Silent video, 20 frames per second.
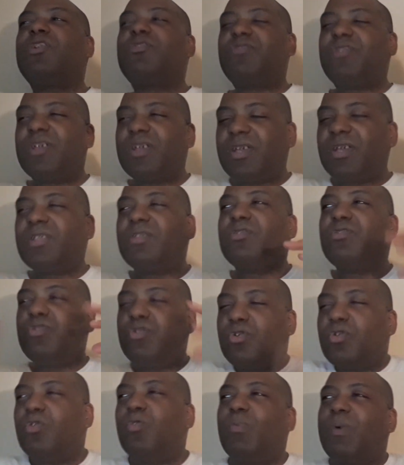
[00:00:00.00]
She couldn't
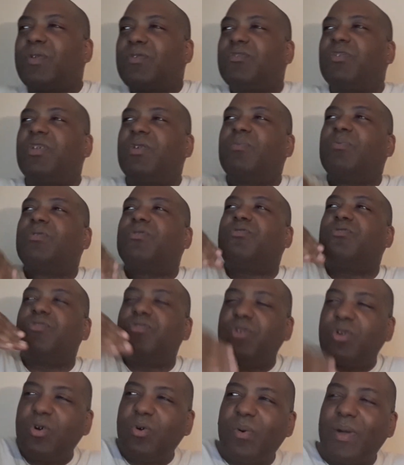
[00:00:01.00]
do what she was
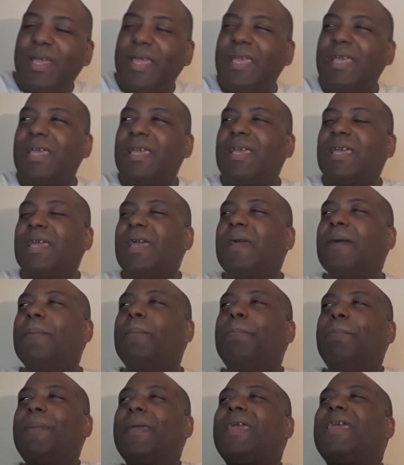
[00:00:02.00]
doing,
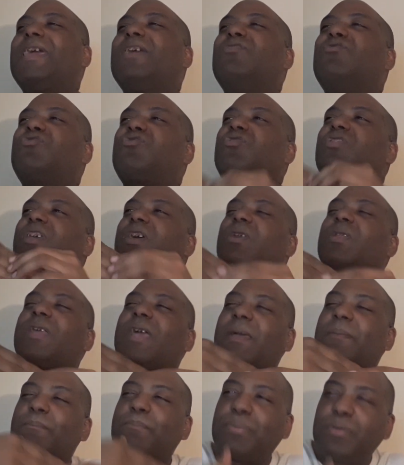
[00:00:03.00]
being still
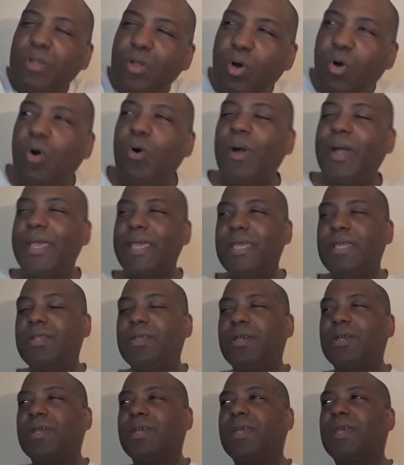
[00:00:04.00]
employed
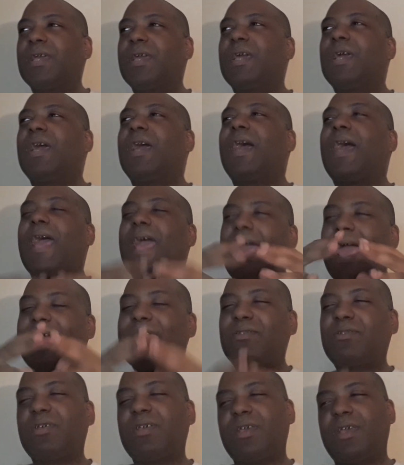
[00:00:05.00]

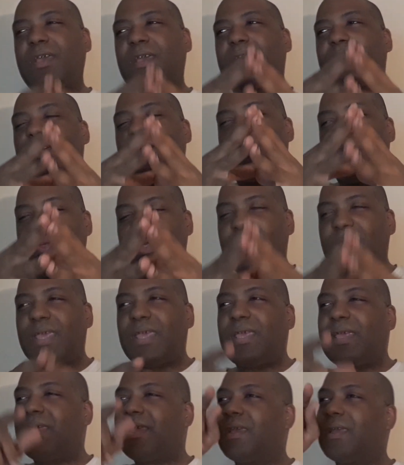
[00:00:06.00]
at
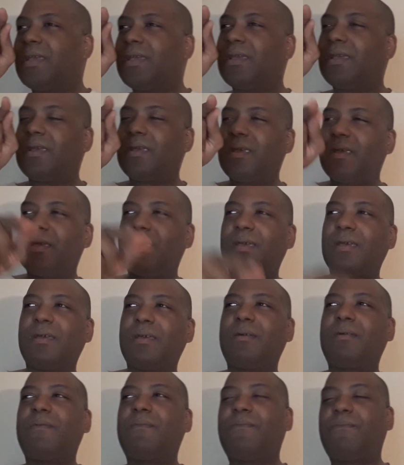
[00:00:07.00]
the
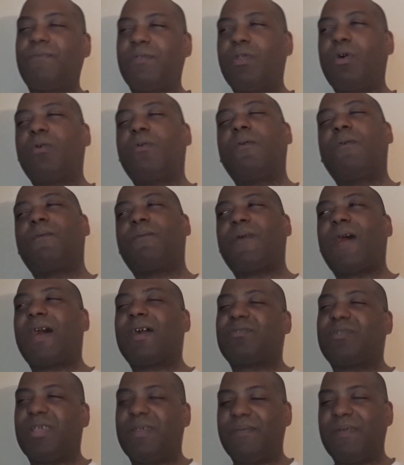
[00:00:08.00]
local
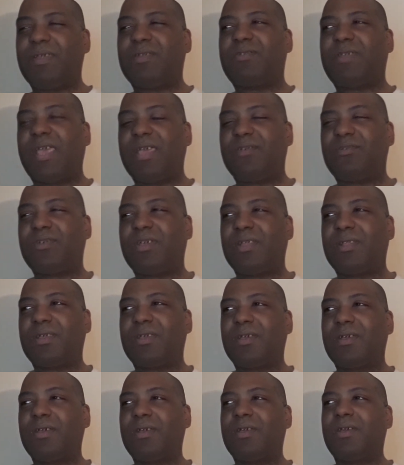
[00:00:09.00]
Fox TV station.
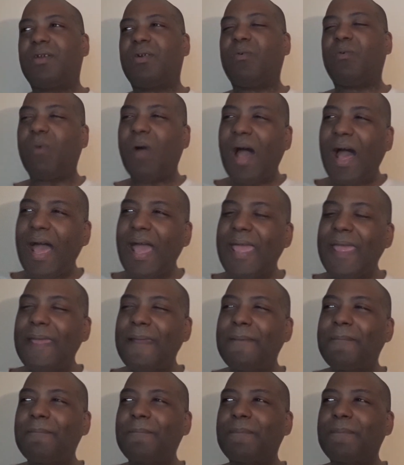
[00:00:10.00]
Why?